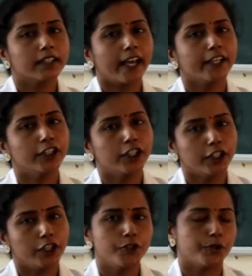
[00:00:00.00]
tiny
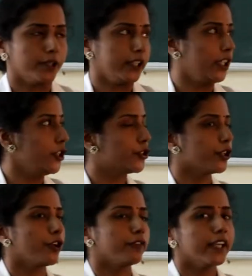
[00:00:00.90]

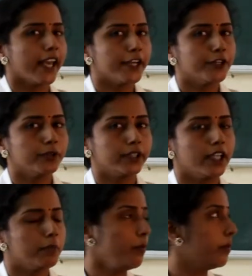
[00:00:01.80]
injury of the
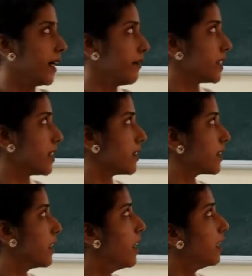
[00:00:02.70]
endothelium of blood
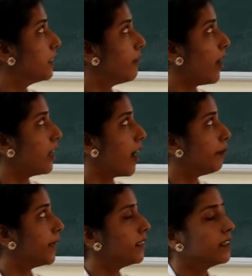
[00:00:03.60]
vessels. Then what
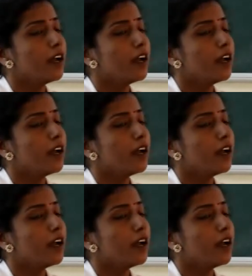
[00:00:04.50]
happened?